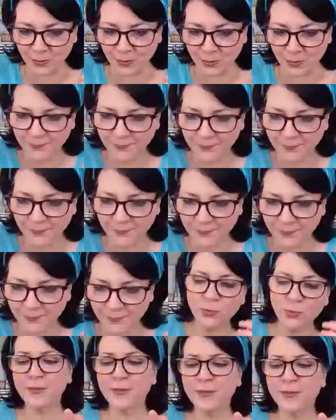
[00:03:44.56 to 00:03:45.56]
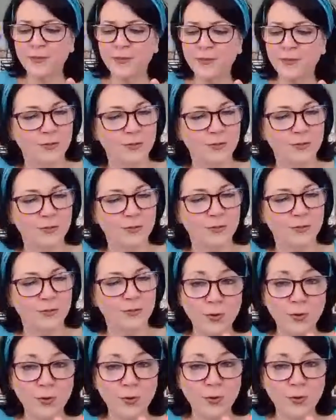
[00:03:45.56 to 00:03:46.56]
So when you overth- when you
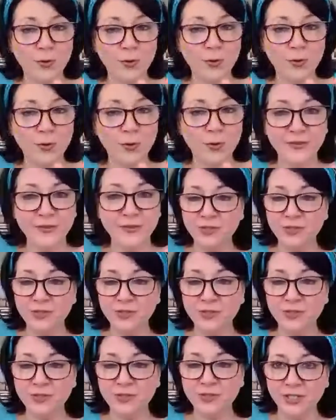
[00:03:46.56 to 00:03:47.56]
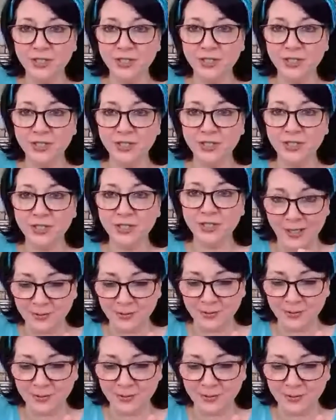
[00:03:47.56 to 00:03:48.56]
overthink things, you do start to create
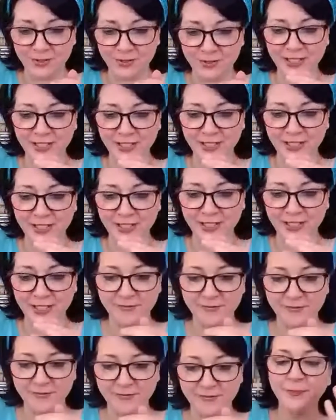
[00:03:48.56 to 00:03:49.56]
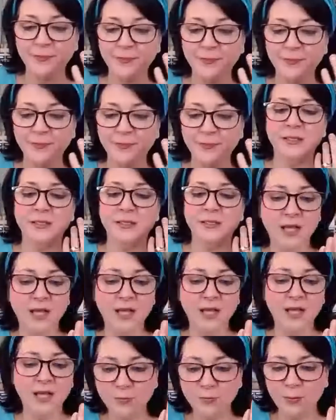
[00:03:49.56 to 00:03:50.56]
problems that aren't even there. And a
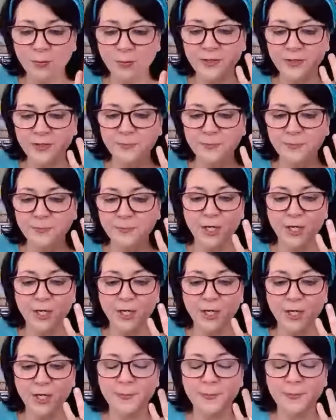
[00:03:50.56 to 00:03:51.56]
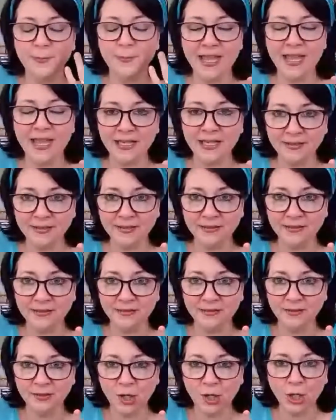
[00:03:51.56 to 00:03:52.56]
lot of what we build up in our head
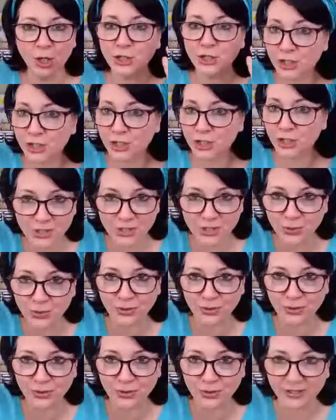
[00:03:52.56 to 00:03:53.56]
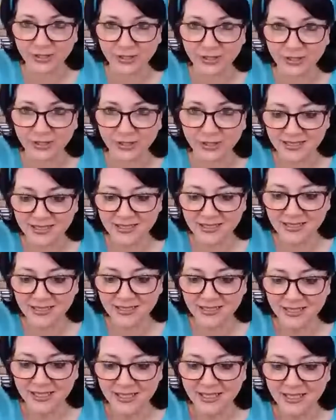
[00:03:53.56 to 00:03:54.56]
are just stories.
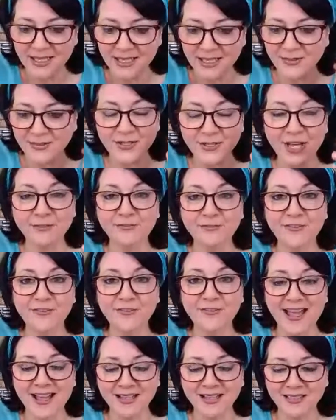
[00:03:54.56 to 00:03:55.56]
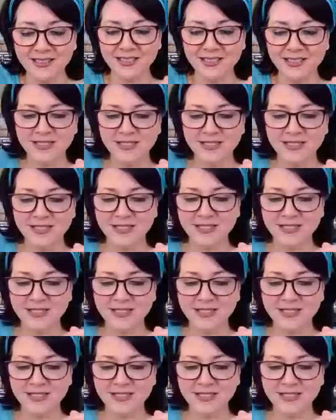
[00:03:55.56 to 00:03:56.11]
They're not facts.